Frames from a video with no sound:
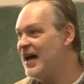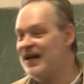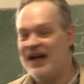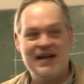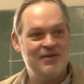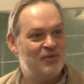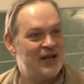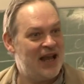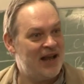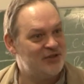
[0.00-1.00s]

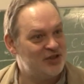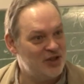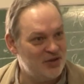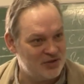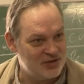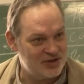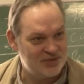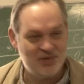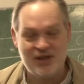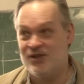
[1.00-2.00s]
And we have
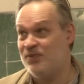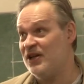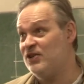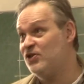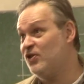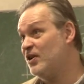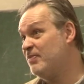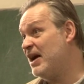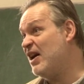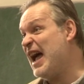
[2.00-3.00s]
students, because when you
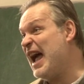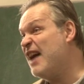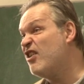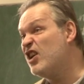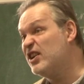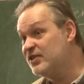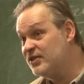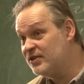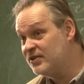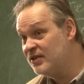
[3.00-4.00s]
talk about
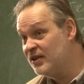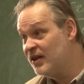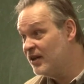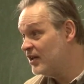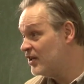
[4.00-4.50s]
errors,